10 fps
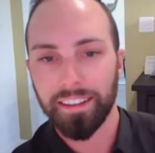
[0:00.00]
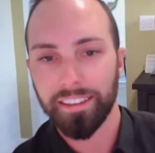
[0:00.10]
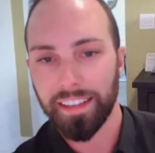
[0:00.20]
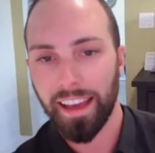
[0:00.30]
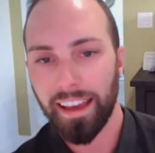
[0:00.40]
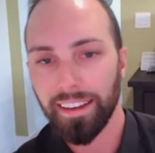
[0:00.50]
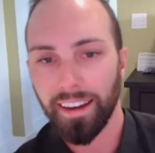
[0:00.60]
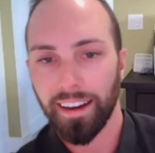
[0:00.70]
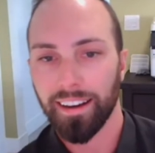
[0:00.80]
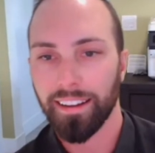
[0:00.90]
end of the day,
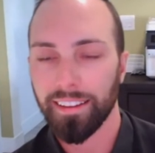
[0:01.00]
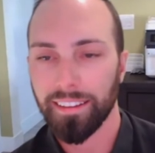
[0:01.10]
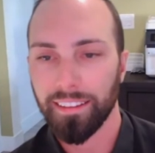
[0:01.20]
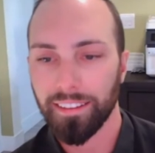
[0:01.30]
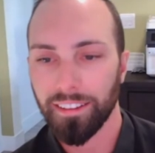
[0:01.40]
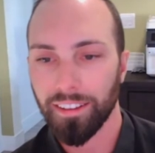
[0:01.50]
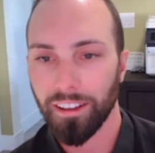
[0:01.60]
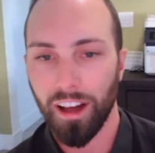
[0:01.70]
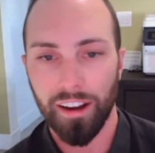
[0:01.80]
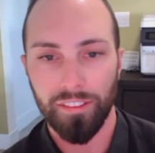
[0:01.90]
a
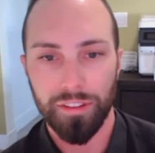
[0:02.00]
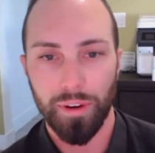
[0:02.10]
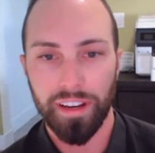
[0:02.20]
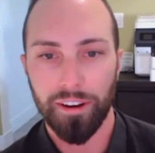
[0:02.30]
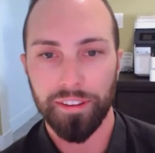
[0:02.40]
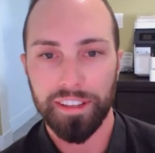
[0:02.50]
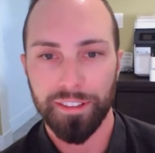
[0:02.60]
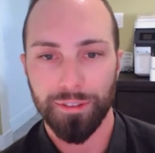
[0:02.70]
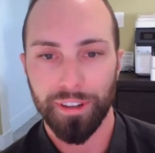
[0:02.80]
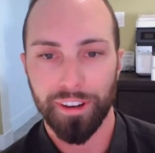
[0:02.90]
lot of us right now in the
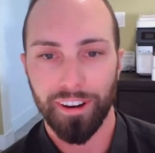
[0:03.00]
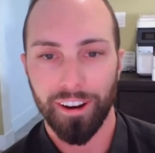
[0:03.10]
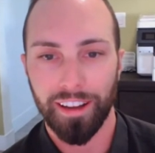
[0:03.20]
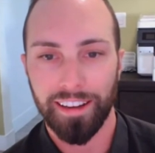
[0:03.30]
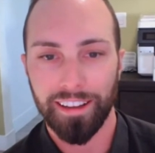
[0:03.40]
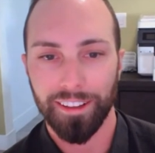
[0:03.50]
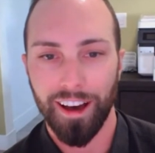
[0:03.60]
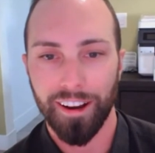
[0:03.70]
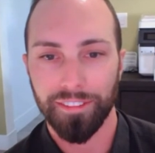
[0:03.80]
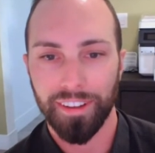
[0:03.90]
industry are getting a
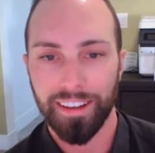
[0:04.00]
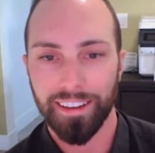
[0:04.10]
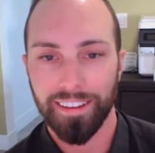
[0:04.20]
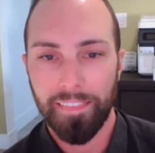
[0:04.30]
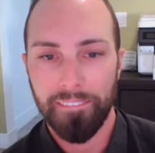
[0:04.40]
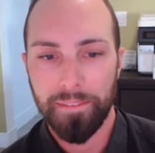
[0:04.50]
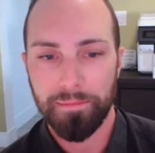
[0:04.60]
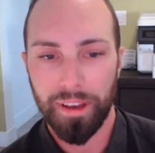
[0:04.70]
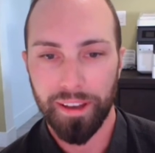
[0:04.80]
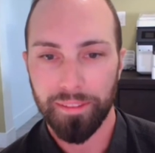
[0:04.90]
lot of
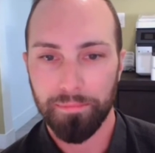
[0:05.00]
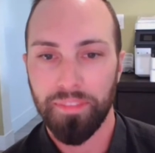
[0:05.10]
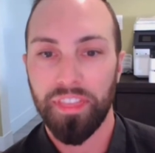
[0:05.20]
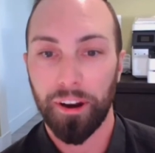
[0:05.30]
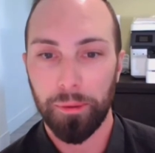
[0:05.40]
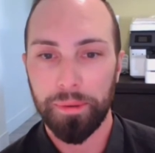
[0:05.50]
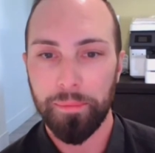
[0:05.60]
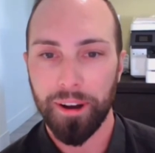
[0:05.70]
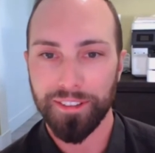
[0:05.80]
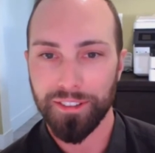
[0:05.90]
the therapy
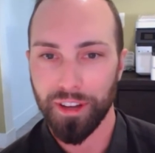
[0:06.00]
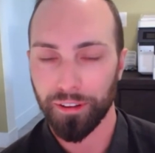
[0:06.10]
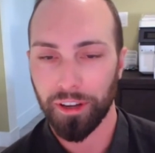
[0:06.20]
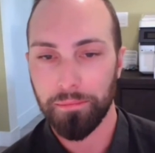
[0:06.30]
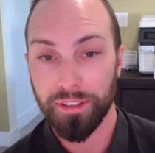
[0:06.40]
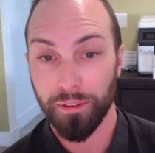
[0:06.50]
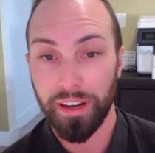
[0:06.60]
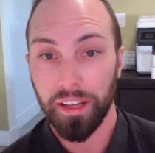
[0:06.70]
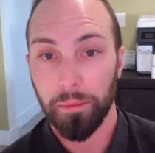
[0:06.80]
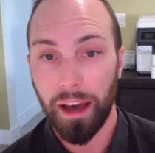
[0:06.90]
amongst each other,
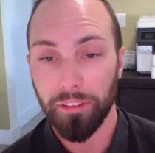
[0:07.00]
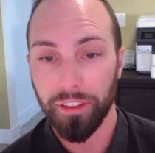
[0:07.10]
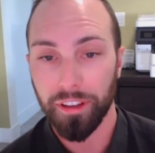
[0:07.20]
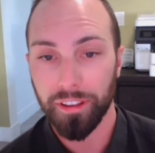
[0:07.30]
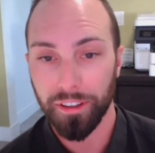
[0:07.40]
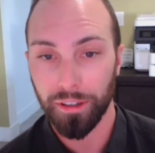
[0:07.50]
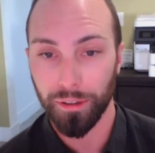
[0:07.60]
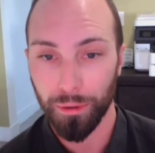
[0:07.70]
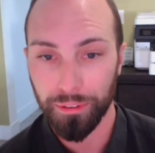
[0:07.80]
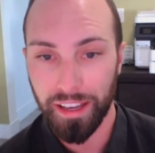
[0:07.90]
commiserating about the good
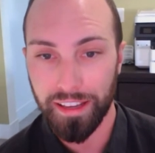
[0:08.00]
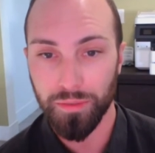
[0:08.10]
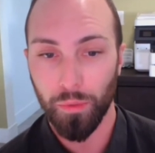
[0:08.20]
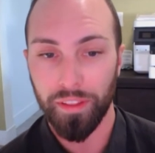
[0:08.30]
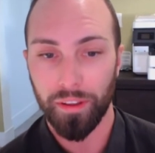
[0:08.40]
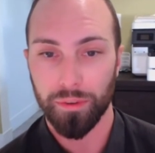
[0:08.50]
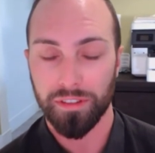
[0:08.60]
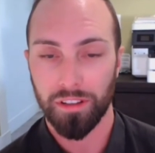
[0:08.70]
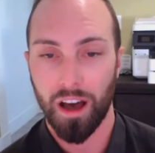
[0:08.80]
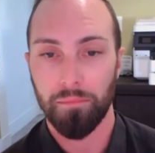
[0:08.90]
old days when there was a
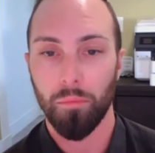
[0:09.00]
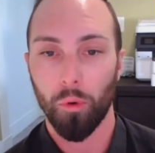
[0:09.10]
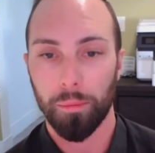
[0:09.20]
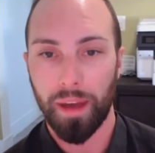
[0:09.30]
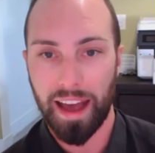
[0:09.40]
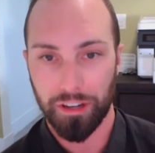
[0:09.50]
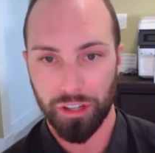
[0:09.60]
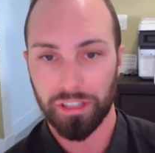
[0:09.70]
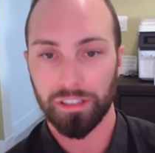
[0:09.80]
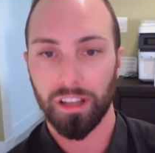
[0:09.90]
lot more
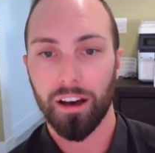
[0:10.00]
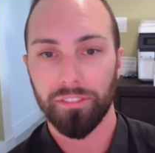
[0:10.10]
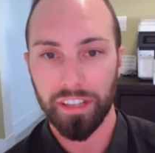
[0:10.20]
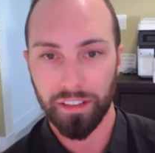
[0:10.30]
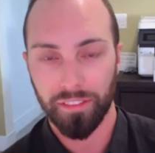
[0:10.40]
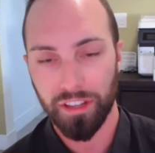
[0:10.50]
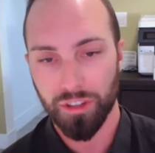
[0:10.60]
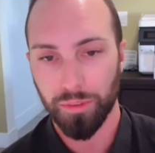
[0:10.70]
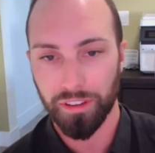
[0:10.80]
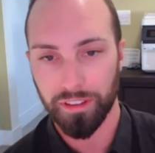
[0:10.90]
passion and love and
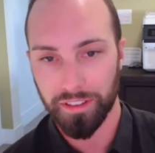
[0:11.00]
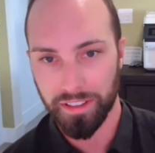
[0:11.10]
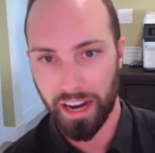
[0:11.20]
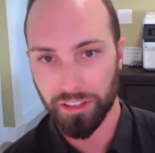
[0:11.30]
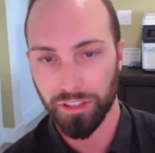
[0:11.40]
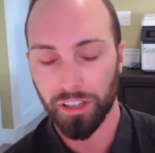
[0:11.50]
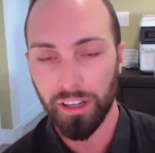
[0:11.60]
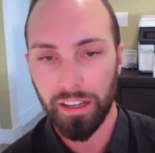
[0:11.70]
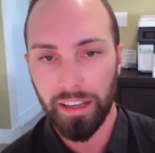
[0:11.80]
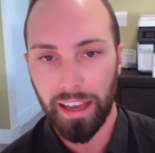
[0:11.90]
innovation within the sector.
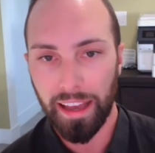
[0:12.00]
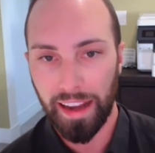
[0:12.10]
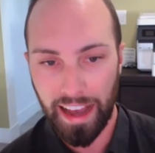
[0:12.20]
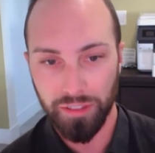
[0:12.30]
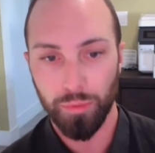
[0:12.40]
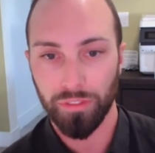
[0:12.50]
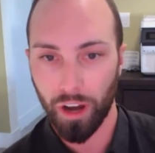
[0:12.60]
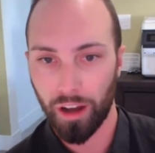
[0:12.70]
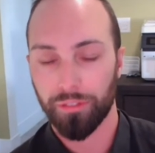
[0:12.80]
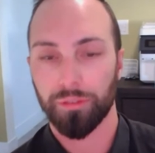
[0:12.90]
And as we've
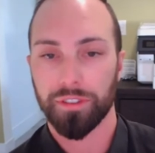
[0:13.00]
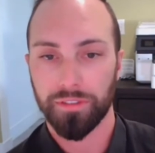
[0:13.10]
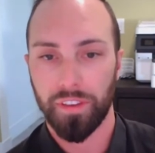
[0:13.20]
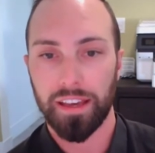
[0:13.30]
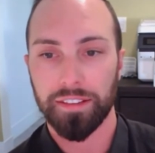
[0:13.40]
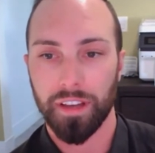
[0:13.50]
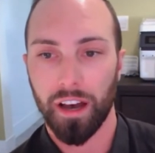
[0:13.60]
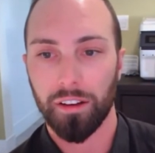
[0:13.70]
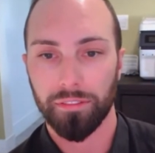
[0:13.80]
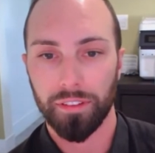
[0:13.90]
gone through this phase
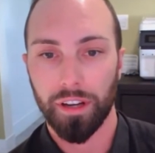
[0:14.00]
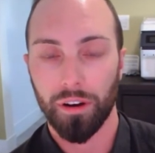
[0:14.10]
of,